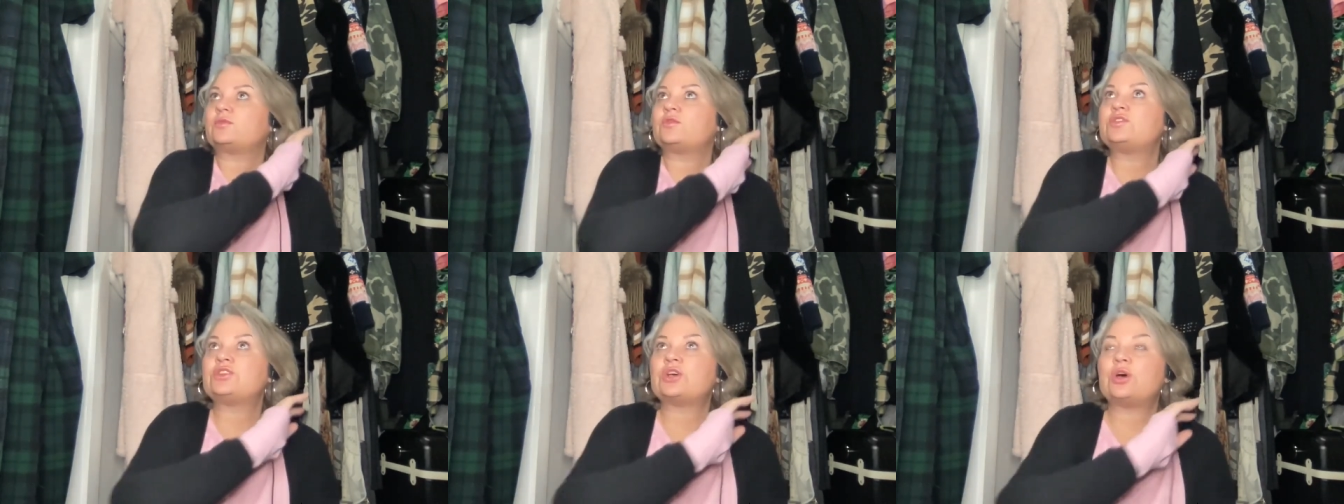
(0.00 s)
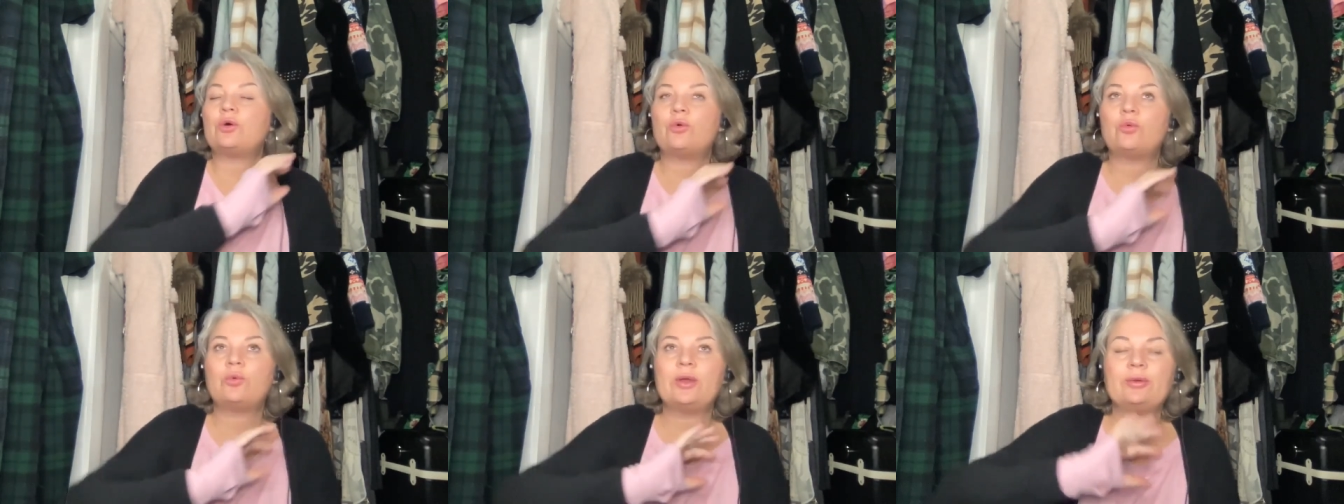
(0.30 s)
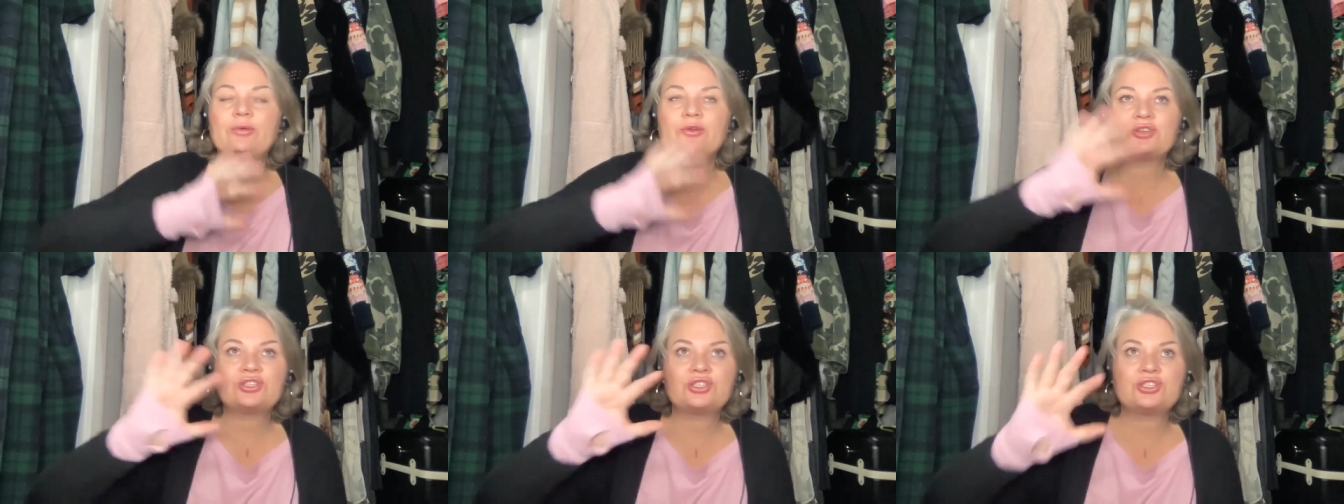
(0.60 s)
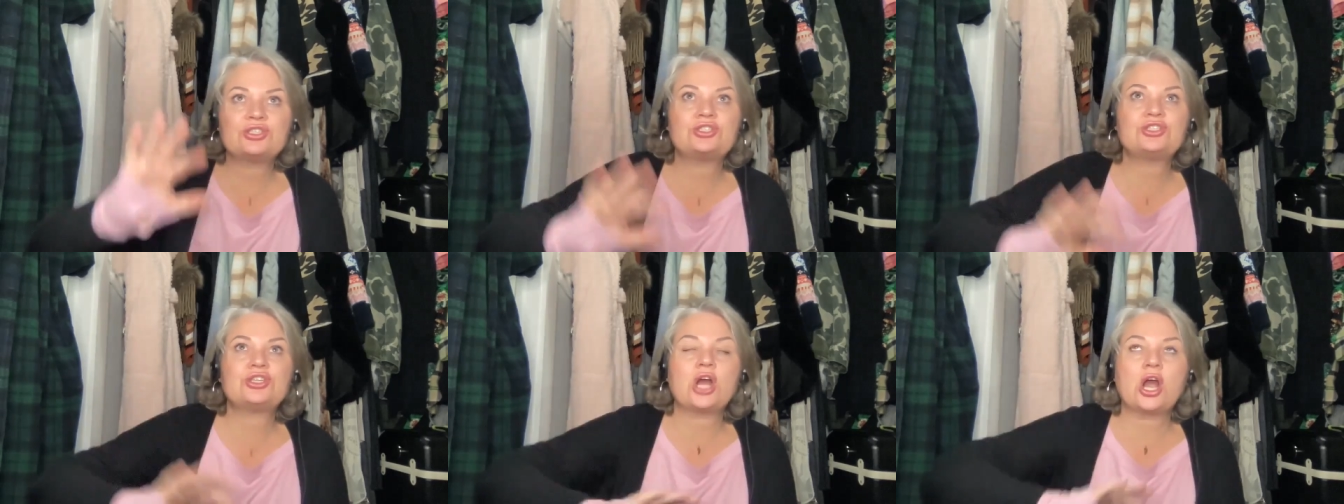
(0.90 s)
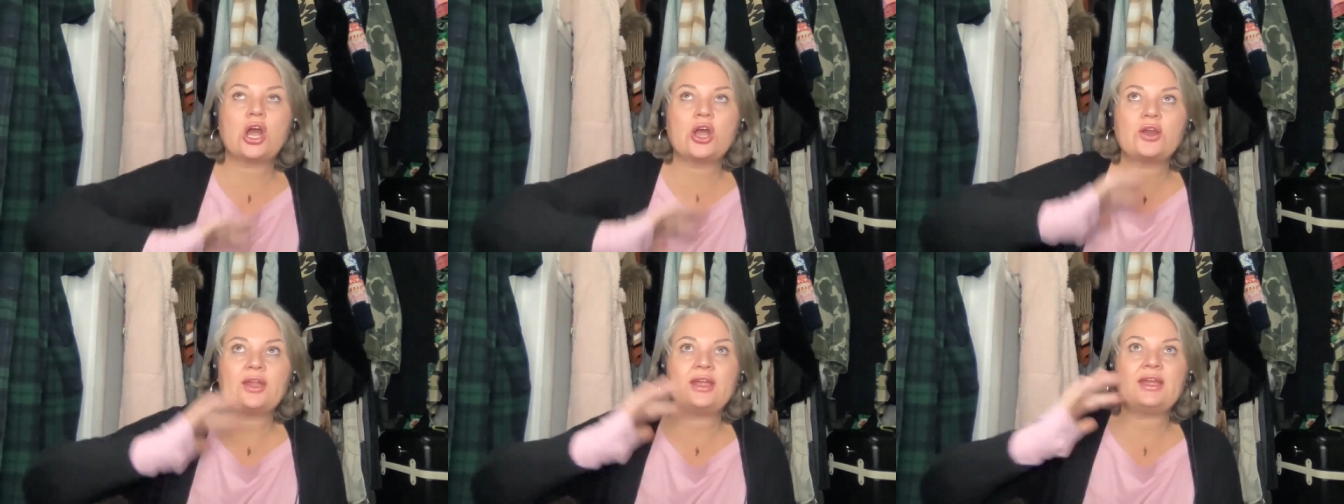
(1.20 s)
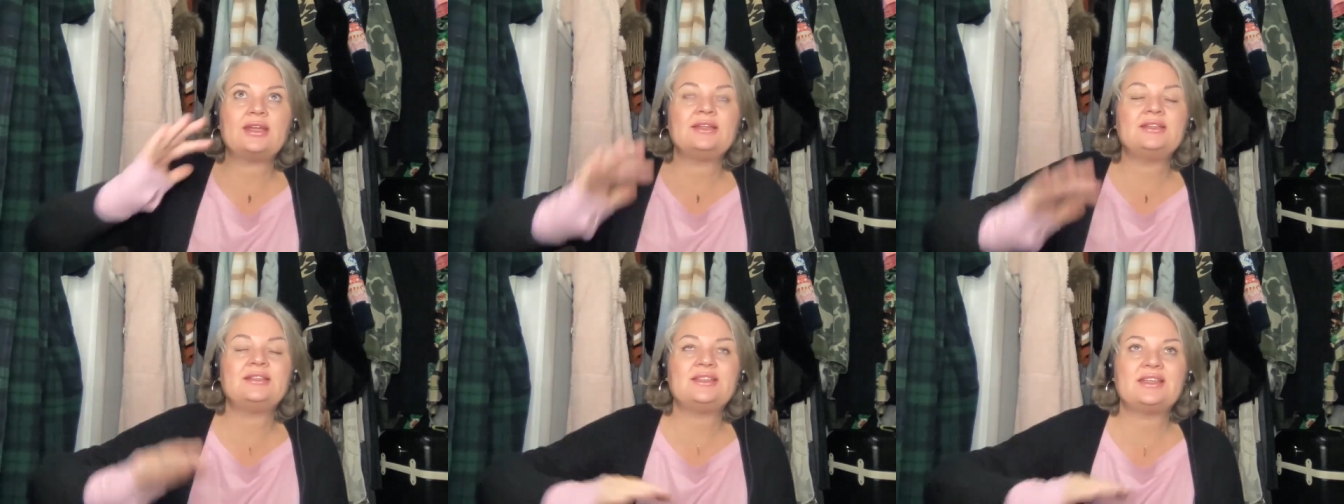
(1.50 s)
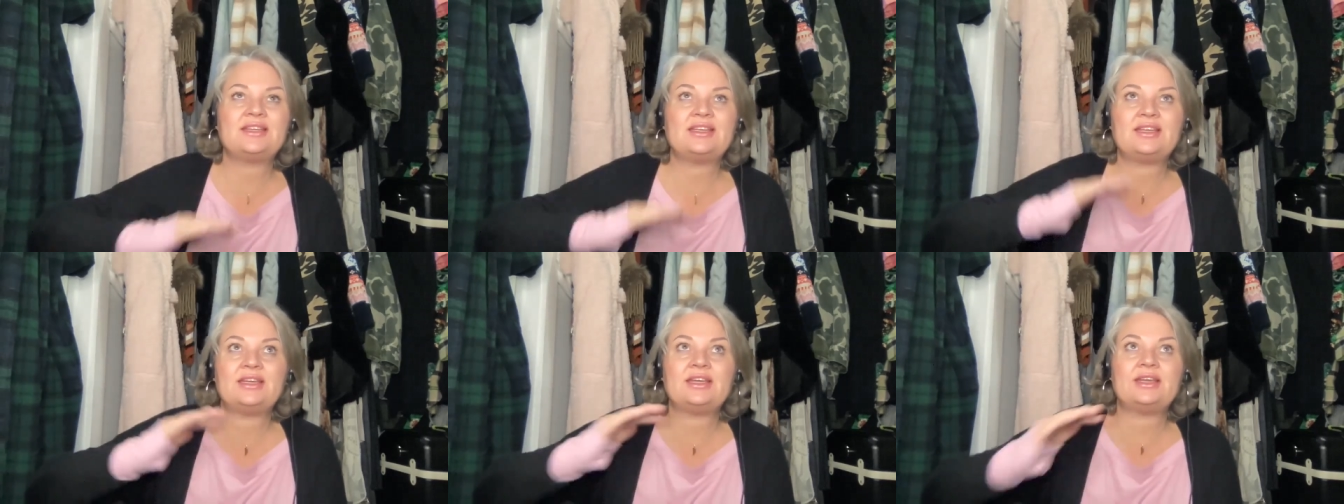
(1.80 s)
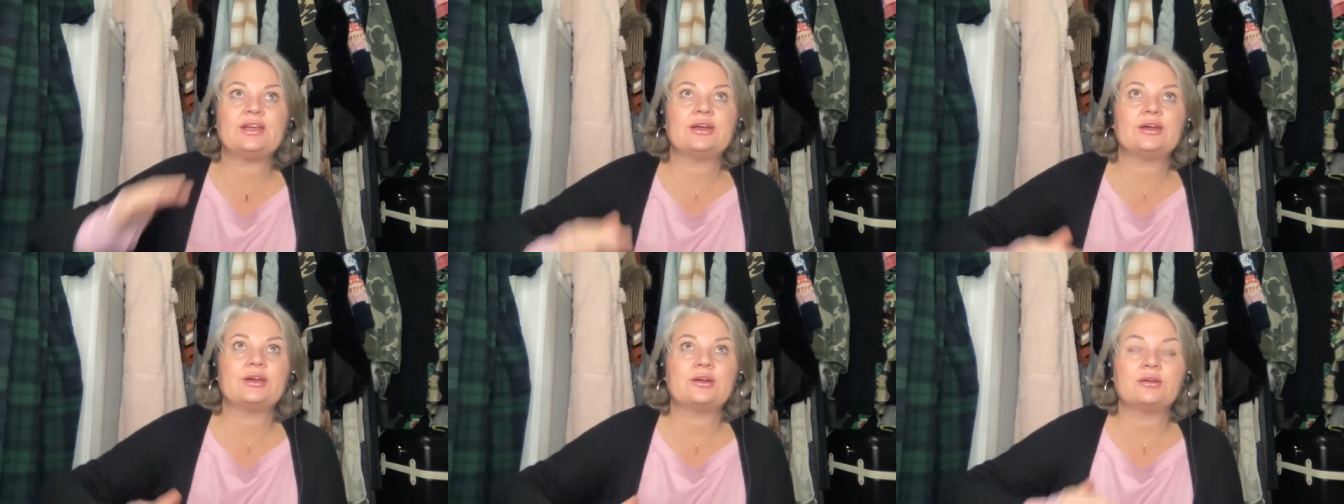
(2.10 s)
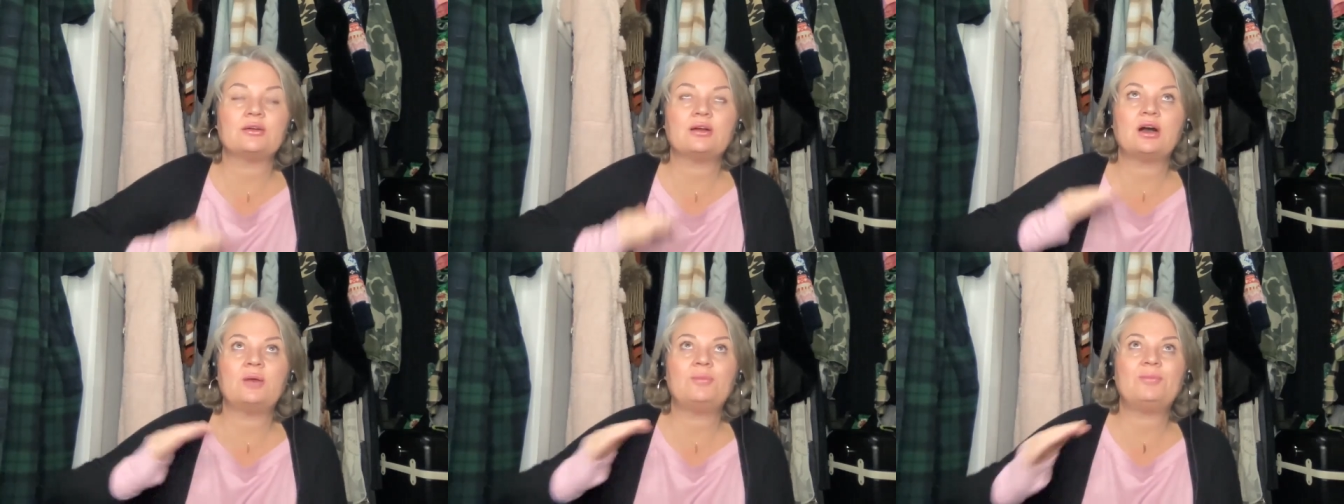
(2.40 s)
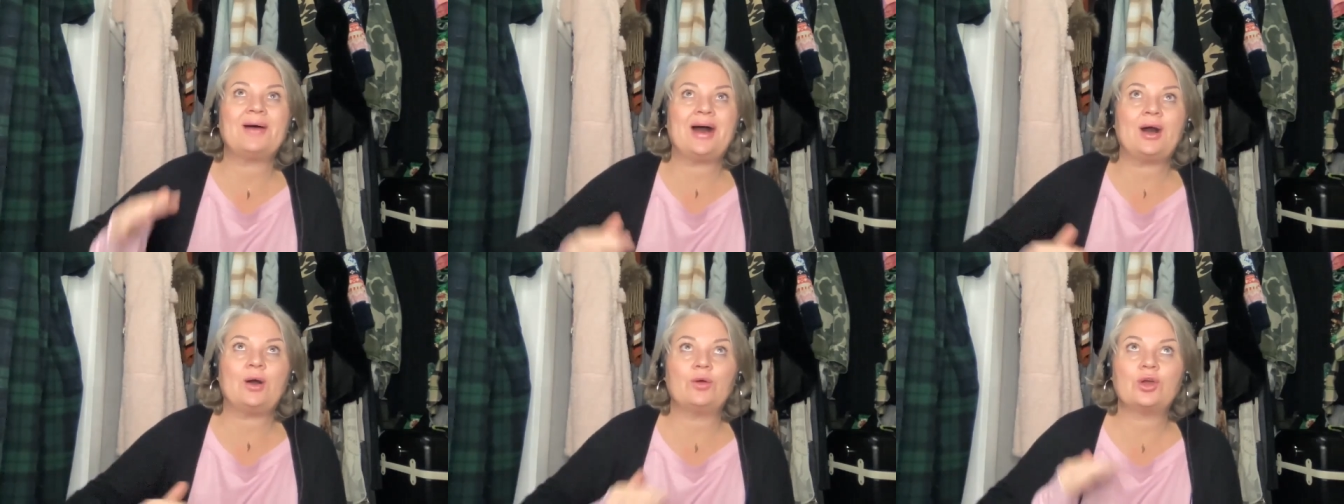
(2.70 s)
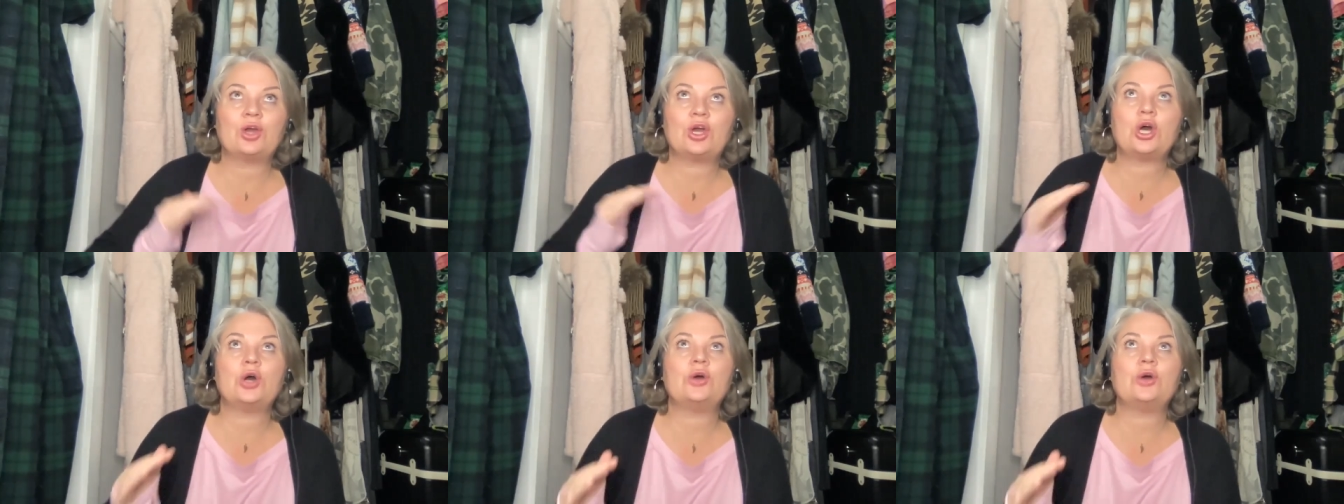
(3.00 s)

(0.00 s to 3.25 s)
So we were starting to hear about